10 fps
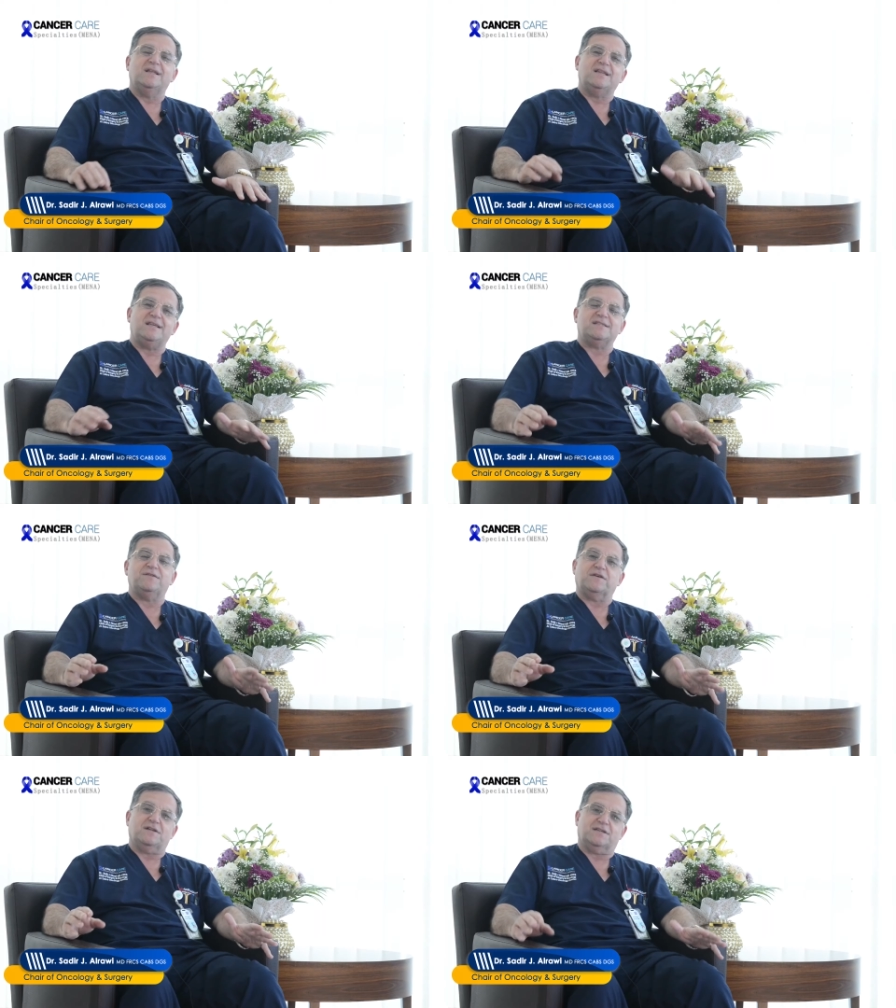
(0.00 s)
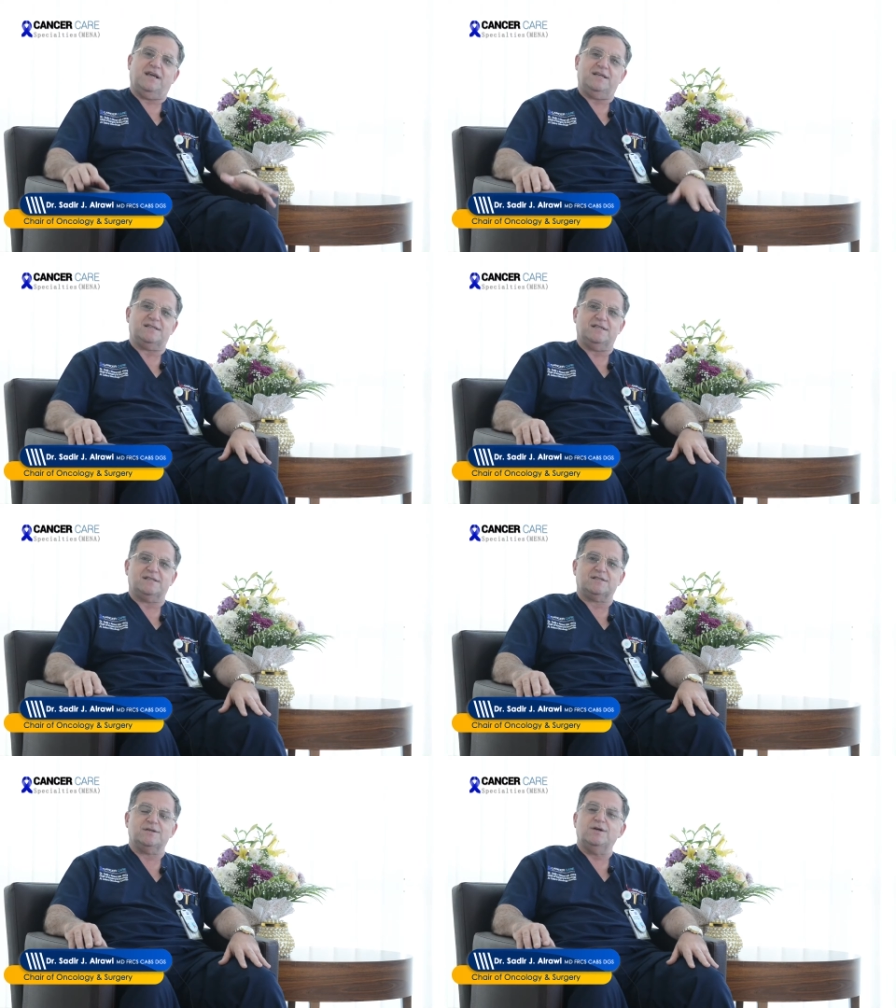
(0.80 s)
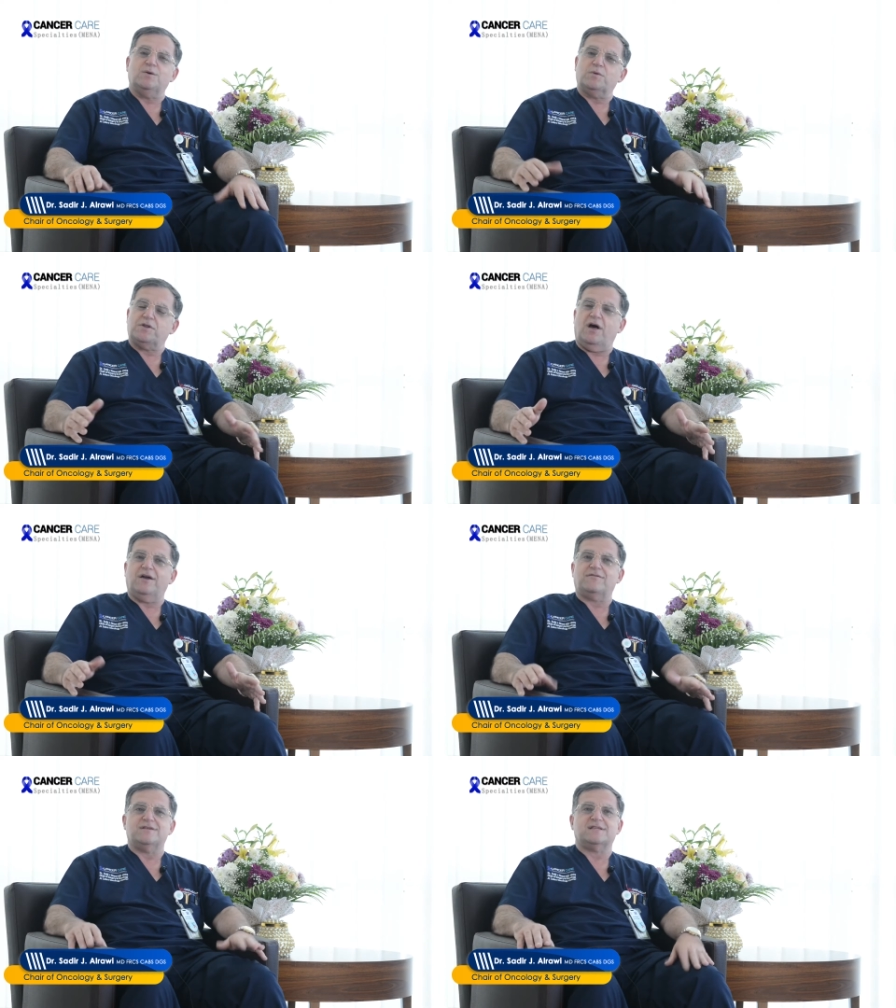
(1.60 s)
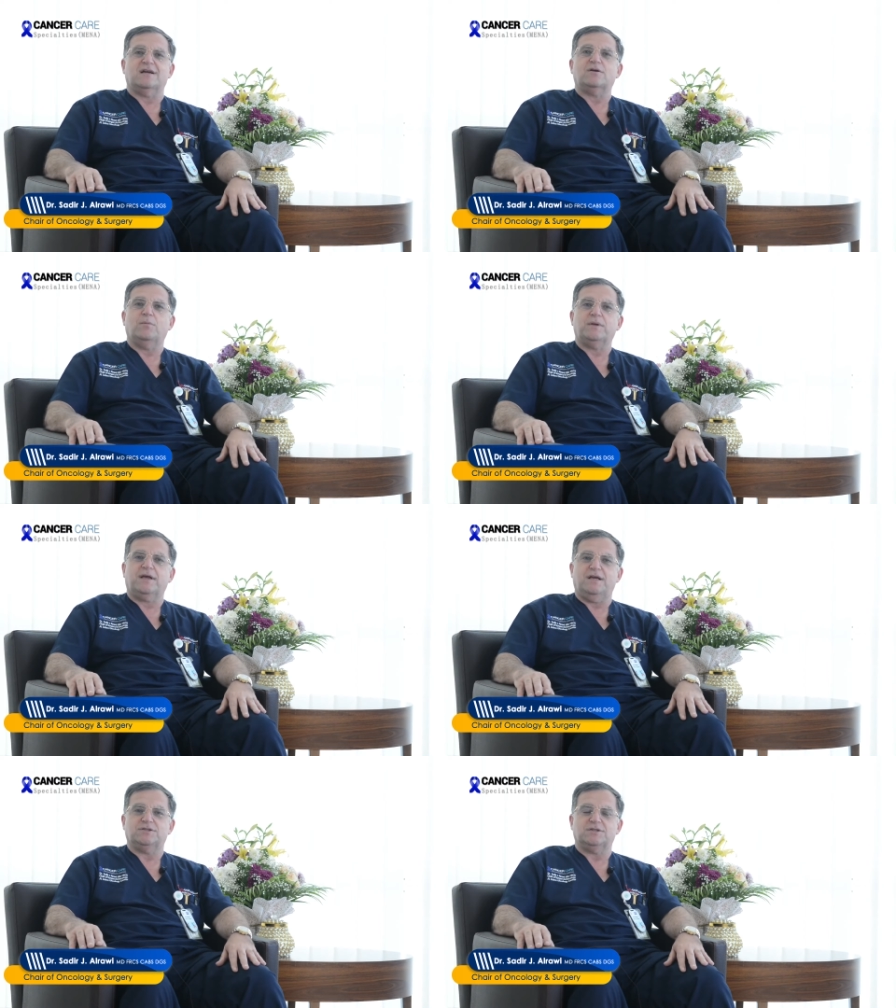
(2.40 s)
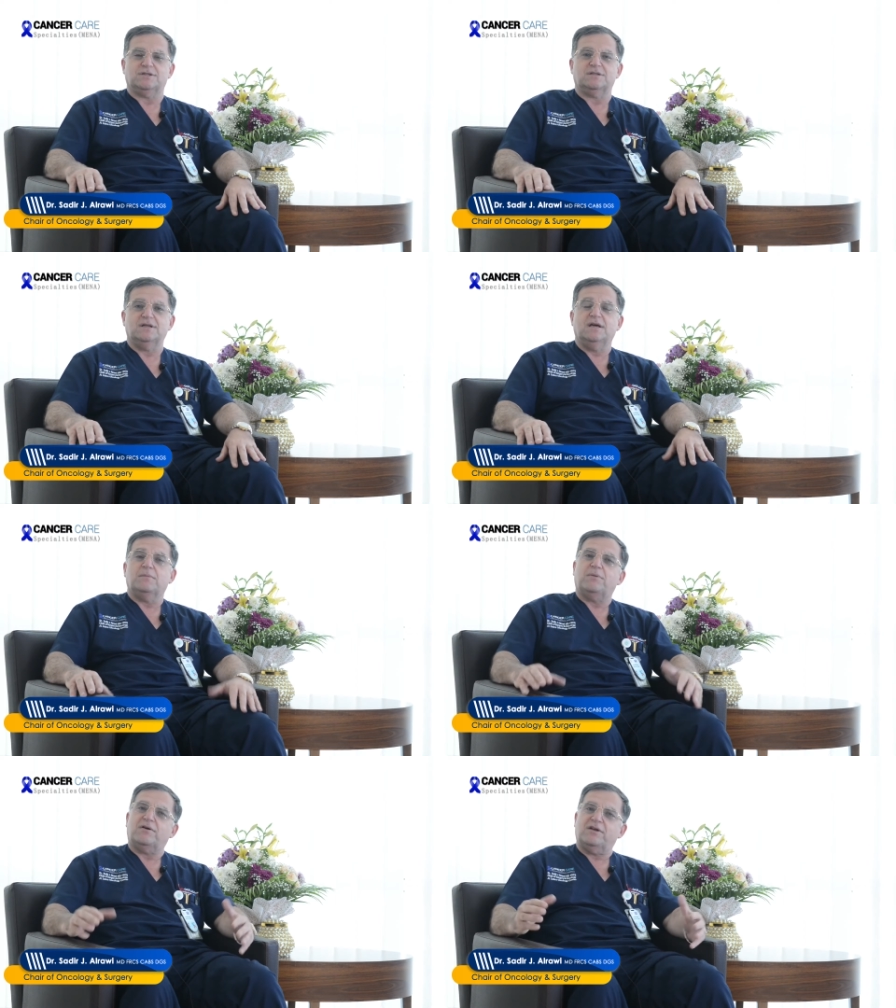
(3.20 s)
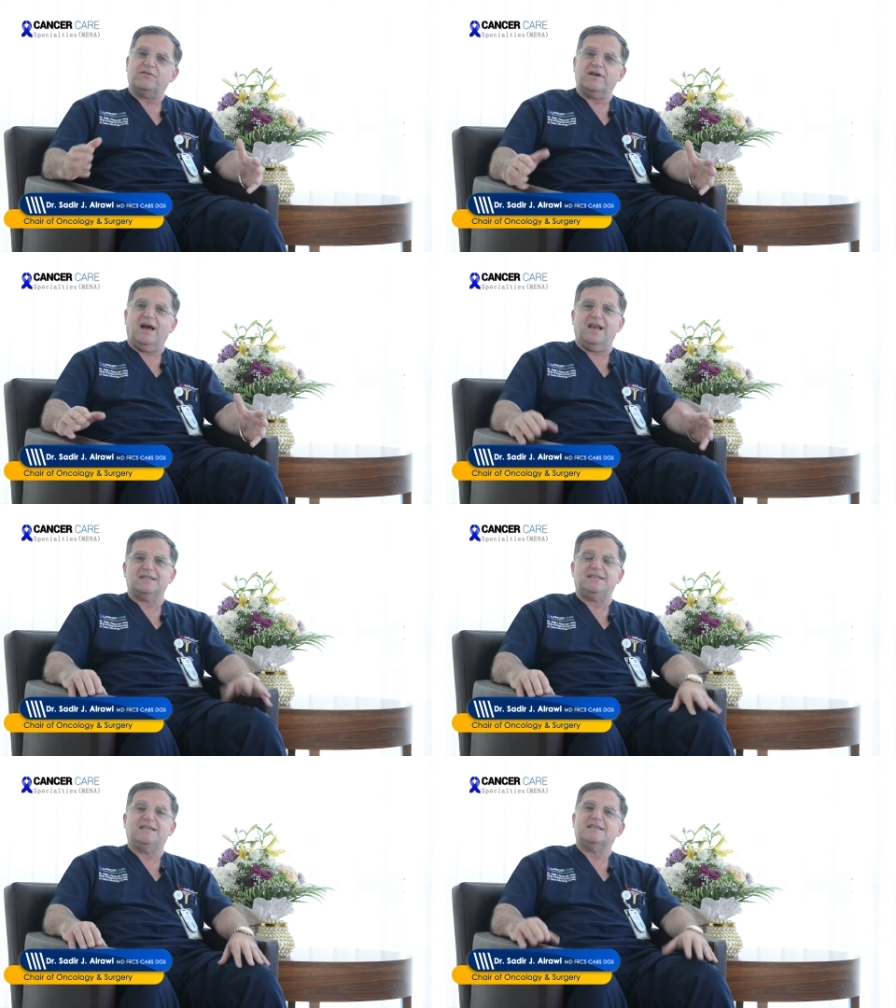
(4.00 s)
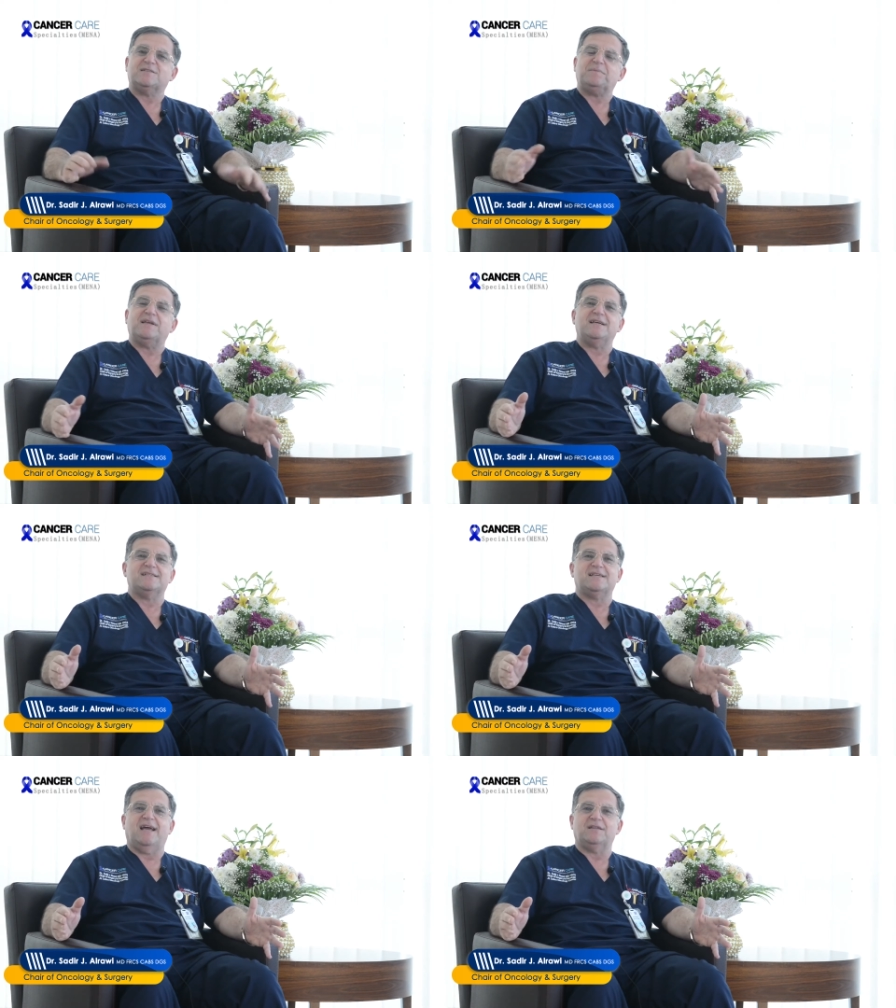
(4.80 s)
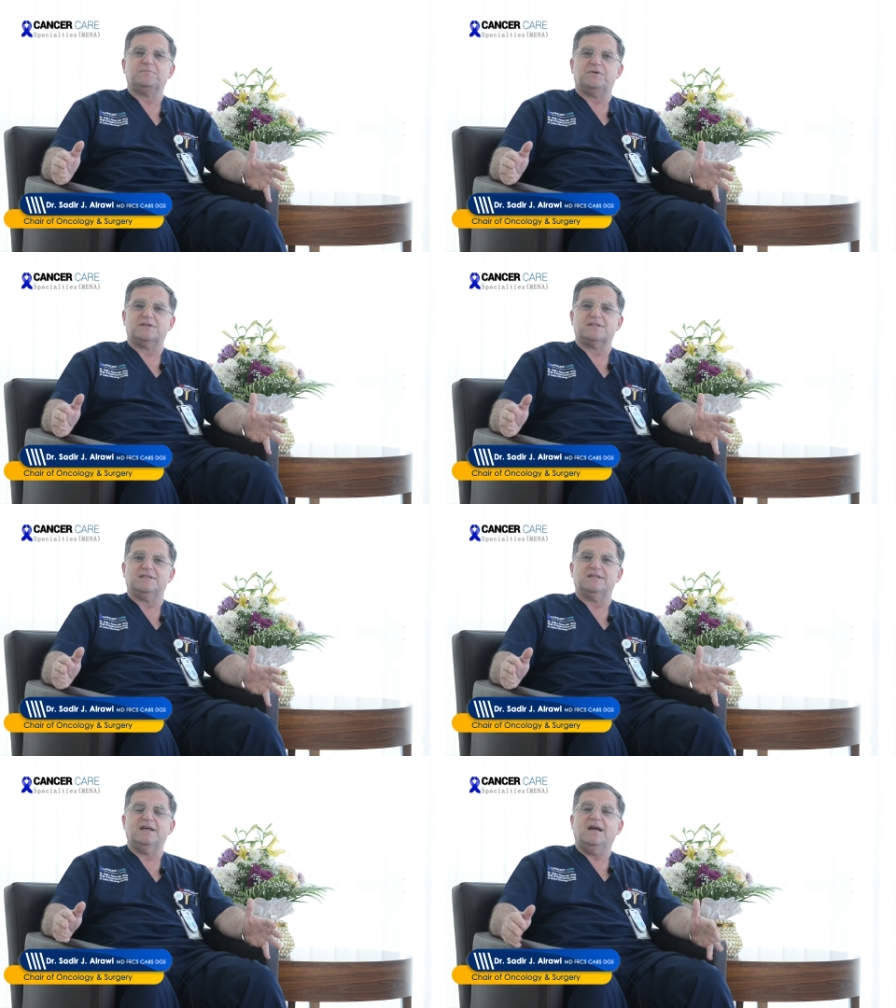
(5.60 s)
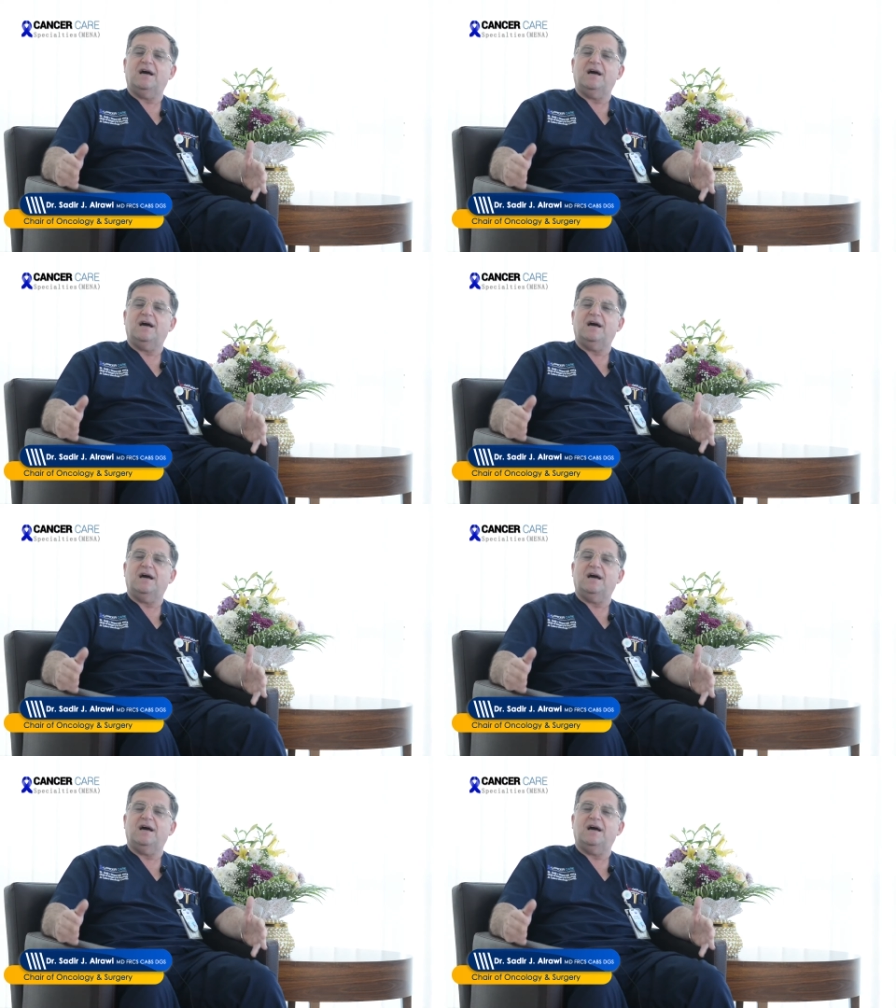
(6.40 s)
these difficult cases with the high risk and complication but in reality an experienced hand person.